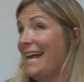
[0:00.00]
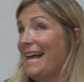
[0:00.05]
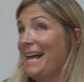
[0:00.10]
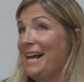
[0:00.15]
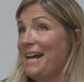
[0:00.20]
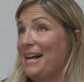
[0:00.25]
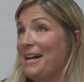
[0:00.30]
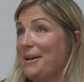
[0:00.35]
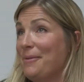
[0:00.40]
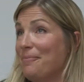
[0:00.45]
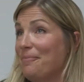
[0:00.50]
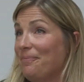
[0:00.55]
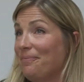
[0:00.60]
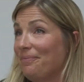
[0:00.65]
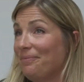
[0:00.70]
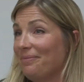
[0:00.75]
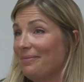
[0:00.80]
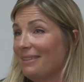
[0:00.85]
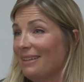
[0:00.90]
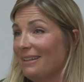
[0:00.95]

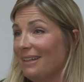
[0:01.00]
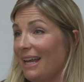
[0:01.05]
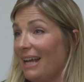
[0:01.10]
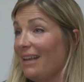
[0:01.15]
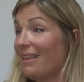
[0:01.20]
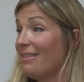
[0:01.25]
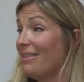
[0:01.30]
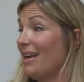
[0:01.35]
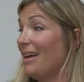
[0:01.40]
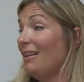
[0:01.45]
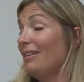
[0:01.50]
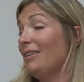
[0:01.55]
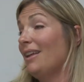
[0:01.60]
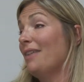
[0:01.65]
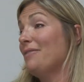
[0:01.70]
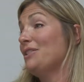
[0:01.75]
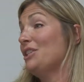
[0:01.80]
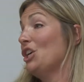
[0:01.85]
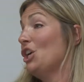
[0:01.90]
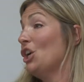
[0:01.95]
Thel
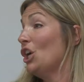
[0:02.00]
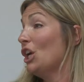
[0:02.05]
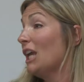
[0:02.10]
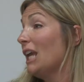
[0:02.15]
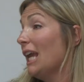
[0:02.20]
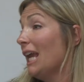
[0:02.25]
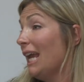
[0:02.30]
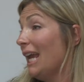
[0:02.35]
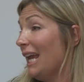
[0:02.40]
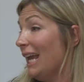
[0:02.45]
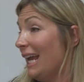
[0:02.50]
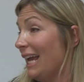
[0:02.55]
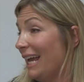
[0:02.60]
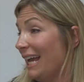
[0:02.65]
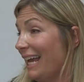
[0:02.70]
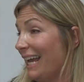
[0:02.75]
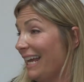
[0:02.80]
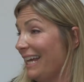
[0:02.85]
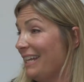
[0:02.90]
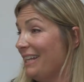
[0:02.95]
loves
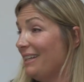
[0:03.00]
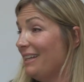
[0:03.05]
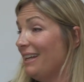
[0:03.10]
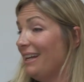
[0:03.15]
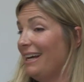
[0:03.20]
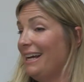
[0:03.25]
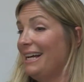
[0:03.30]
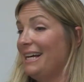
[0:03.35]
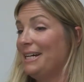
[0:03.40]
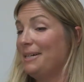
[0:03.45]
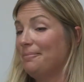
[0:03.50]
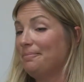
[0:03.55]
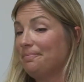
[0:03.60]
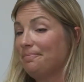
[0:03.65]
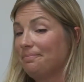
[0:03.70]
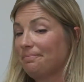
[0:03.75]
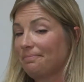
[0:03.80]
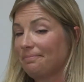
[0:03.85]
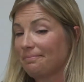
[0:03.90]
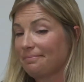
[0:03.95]
cooking, and
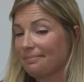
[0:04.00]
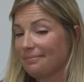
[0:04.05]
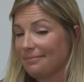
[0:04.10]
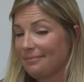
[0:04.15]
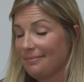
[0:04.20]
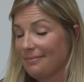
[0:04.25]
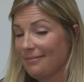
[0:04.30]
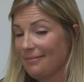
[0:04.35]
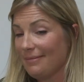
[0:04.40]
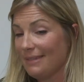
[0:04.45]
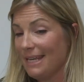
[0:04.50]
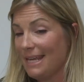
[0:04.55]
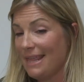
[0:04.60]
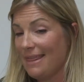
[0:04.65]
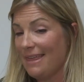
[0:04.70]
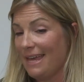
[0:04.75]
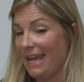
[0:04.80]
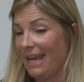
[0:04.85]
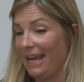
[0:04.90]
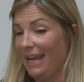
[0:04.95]

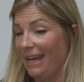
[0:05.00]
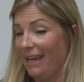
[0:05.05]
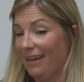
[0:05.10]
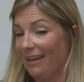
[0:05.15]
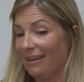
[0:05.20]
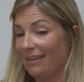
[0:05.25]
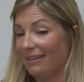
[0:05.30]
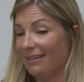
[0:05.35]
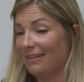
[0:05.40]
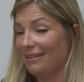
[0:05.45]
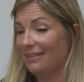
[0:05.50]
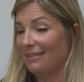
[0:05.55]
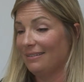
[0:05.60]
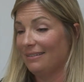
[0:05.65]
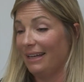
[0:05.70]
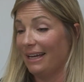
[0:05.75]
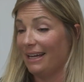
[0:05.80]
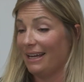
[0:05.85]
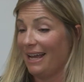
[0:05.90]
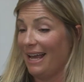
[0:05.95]
they
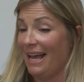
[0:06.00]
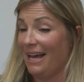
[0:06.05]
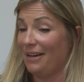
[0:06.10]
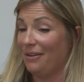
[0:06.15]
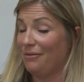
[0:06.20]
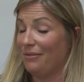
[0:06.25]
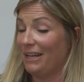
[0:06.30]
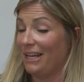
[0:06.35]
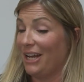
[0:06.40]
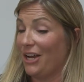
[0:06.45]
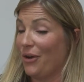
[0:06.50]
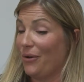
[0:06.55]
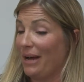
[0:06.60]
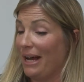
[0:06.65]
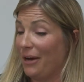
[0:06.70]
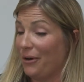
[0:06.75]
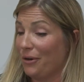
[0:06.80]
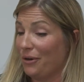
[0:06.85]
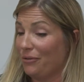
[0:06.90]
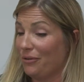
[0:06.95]
had a video
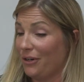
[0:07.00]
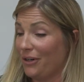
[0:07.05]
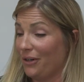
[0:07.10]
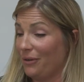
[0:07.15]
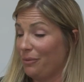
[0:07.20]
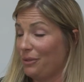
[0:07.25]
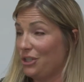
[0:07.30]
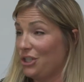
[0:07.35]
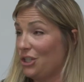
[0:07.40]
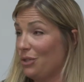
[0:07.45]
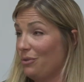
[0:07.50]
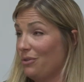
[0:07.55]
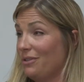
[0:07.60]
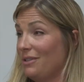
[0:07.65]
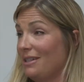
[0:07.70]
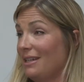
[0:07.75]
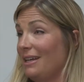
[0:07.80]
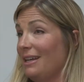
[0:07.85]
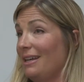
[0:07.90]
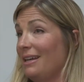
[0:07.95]
out of her when she
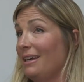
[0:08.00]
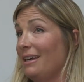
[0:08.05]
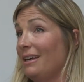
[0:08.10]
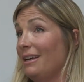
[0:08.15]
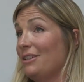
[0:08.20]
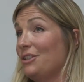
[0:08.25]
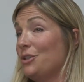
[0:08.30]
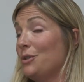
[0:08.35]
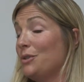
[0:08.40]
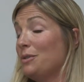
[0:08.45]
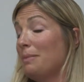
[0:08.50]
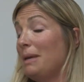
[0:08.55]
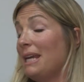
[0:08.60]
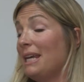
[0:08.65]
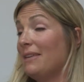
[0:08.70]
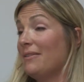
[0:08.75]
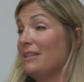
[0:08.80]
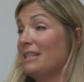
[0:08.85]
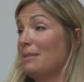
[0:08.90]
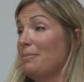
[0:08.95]
was
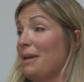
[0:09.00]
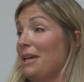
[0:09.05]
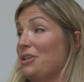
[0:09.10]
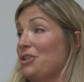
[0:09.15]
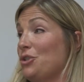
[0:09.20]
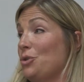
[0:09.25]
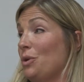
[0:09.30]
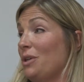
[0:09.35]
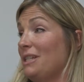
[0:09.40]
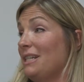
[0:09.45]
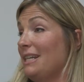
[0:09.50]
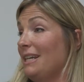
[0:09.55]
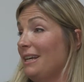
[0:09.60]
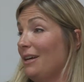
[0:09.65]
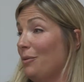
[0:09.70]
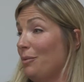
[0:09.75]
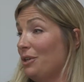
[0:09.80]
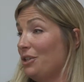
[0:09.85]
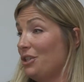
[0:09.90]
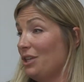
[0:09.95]
making the Spanish
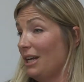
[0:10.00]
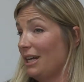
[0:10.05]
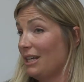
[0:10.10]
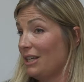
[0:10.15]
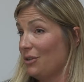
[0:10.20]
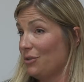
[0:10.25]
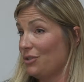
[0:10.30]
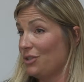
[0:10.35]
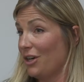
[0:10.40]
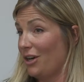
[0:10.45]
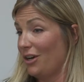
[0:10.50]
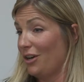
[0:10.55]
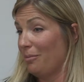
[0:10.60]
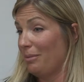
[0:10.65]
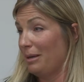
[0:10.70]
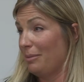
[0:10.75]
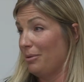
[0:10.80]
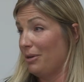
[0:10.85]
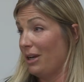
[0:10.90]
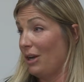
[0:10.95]
tortilla, which you start out
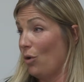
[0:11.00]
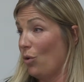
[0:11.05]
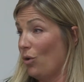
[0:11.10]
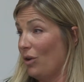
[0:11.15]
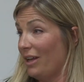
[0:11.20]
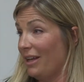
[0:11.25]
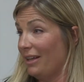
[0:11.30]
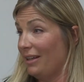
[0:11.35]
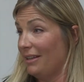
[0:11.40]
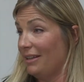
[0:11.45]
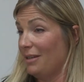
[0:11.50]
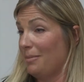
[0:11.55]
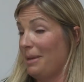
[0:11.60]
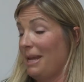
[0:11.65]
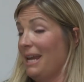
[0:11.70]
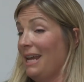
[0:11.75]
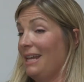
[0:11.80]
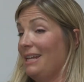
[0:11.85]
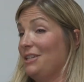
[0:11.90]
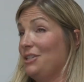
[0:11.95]
by putting oil in the
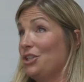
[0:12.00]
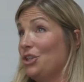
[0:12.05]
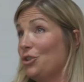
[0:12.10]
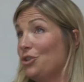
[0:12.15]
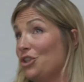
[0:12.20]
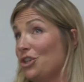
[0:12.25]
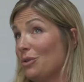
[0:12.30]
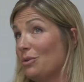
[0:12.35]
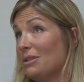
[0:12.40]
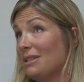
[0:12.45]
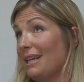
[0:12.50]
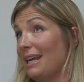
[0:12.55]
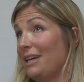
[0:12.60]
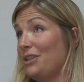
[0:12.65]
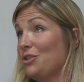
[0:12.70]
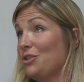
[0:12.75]
pan, and so she was